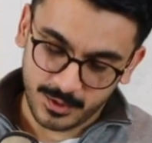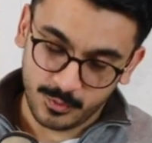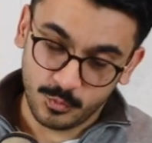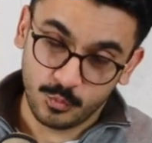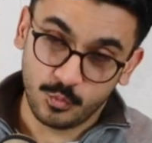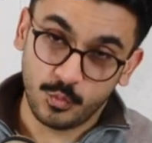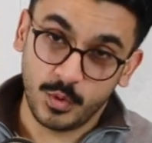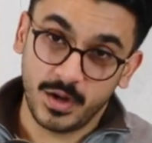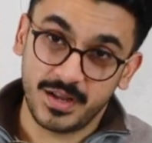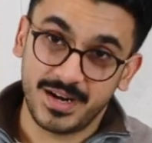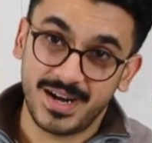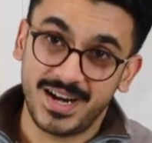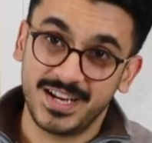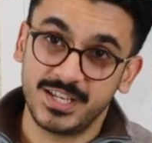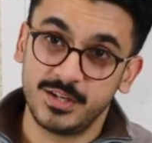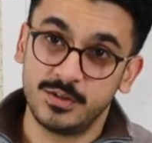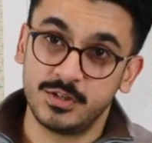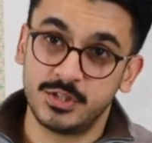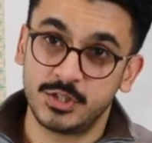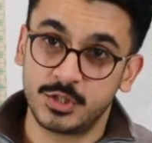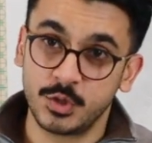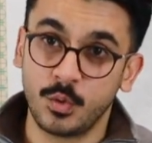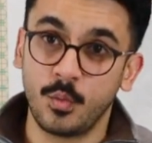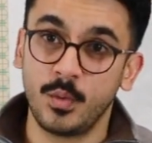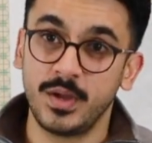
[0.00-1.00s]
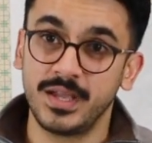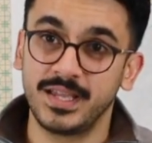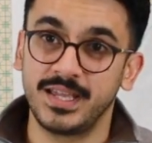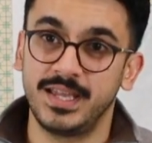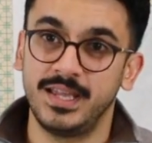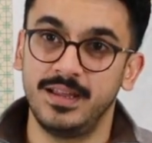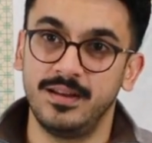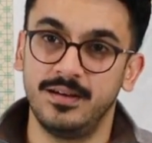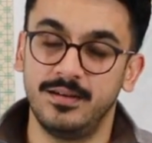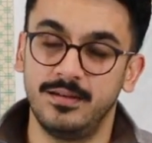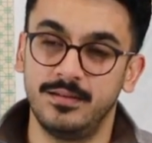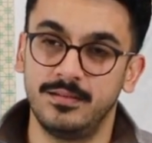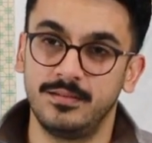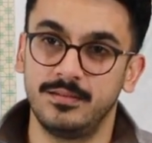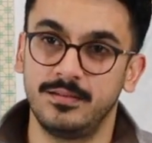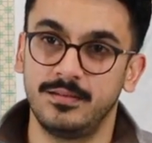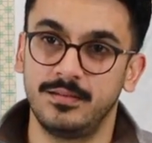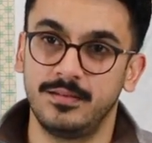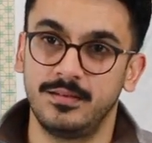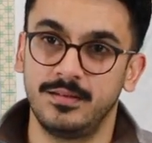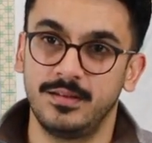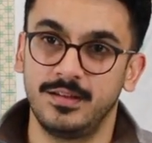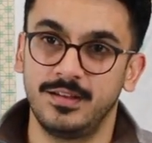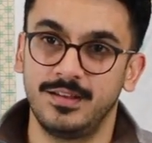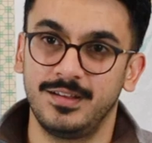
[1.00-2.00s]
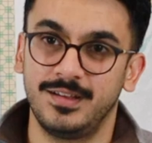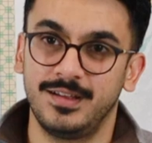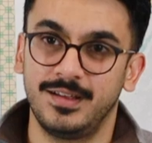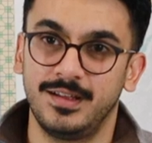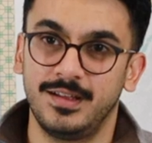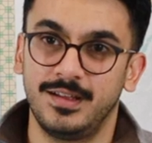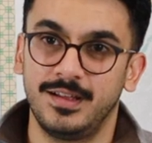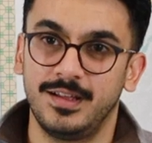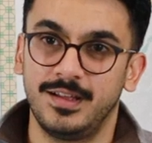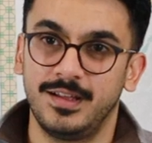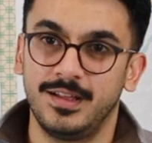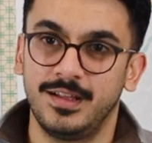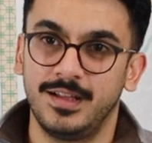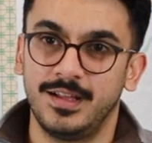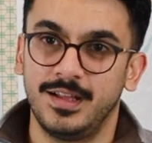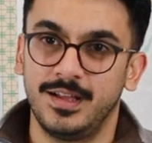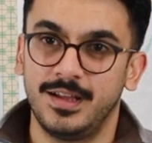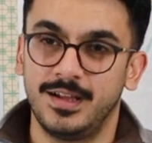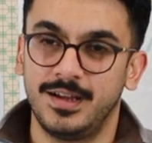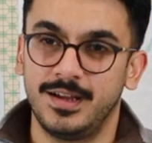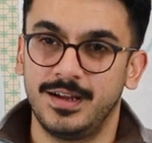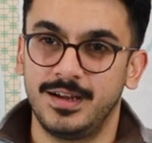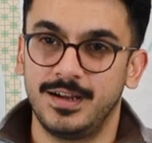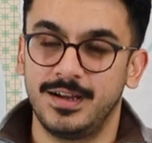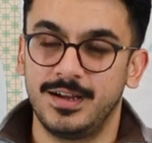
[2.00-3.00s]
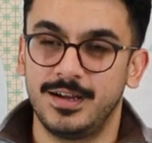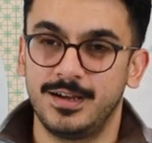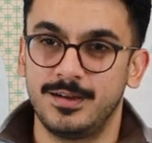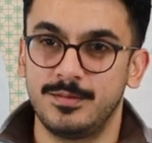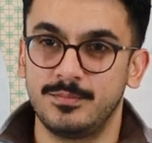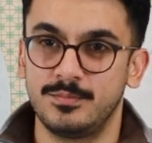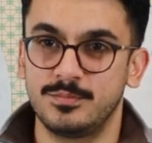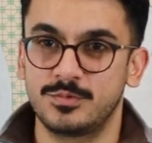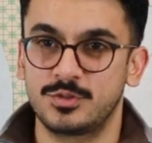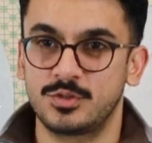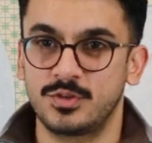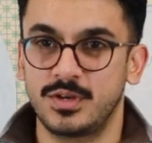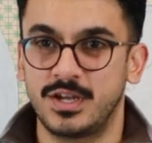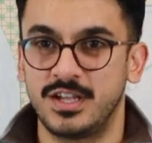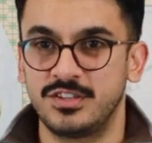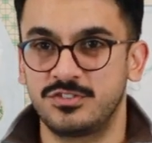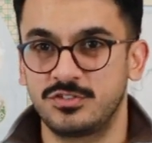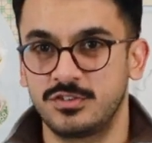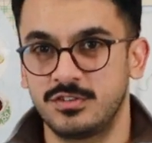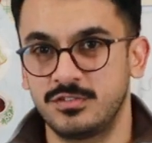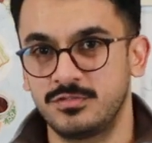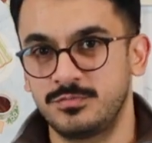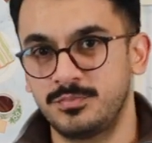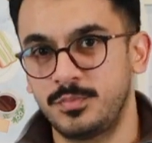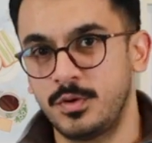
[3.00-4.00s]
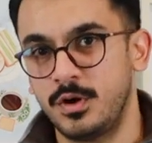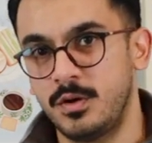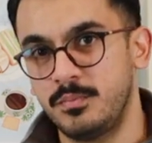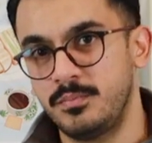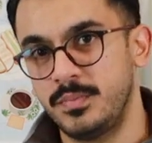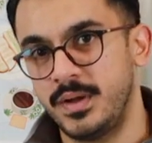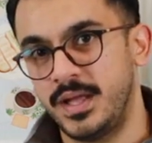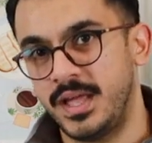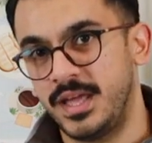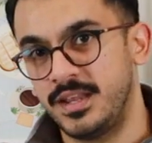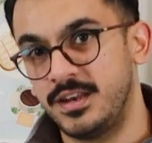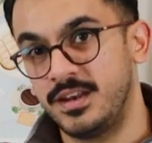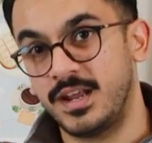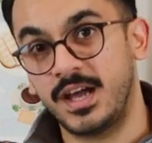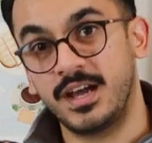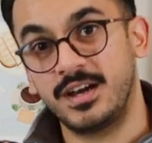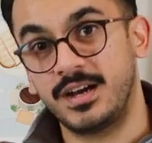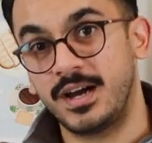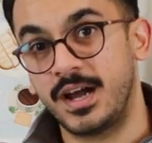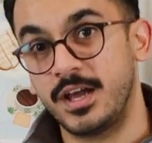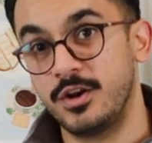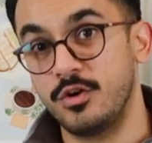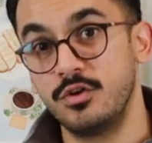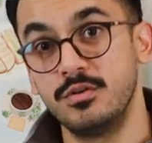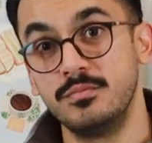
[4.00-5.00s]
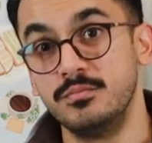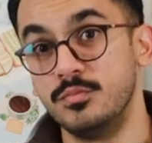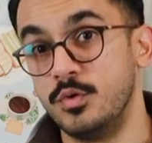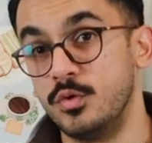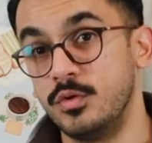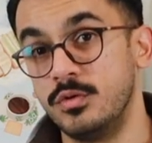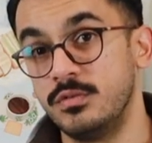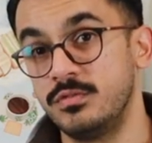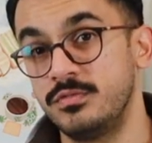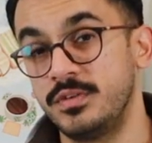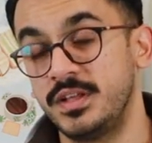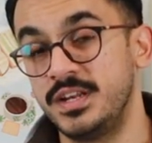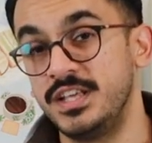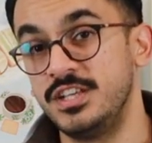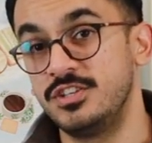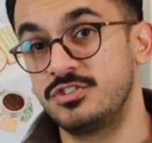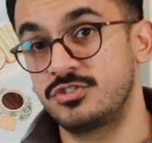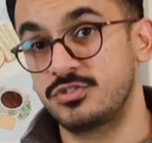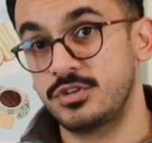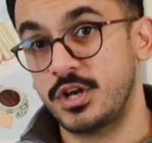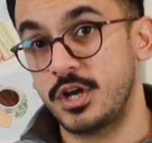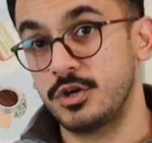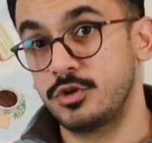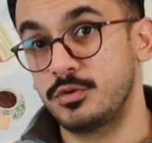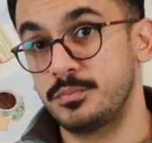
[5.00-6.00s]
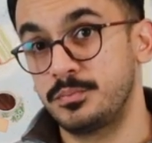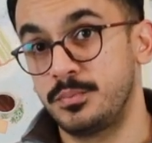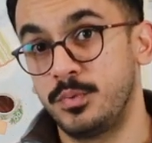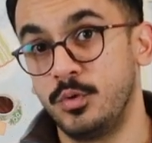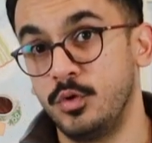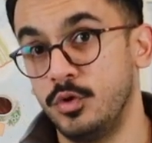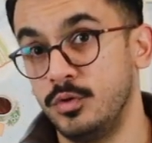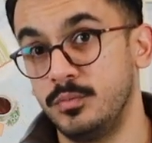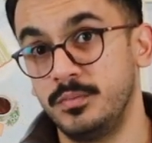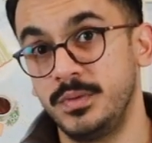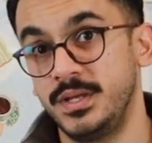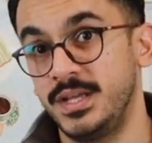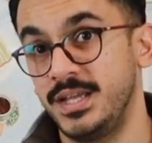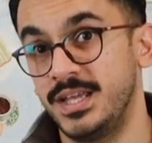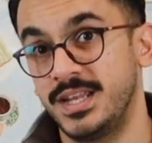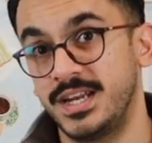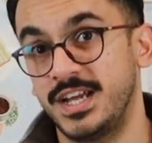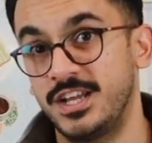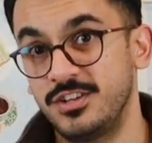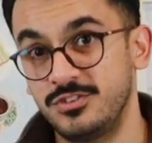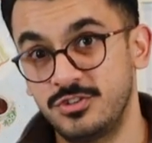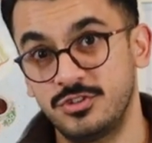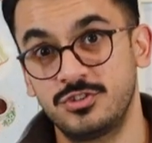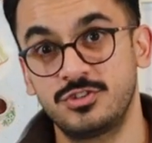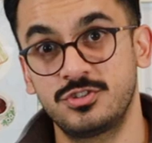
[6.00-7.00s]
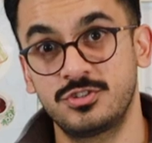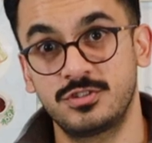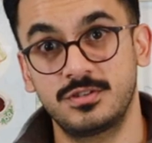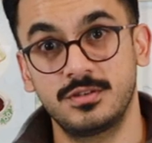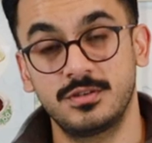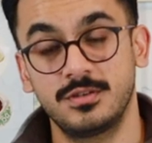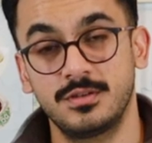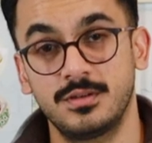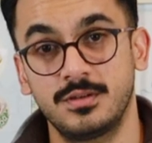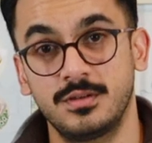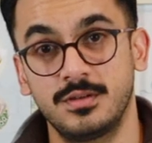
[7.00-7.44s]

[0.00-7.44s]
What are you doing here? Um, so I sort of pop my head and I, I don't move, and he's trying to pull me, and I just,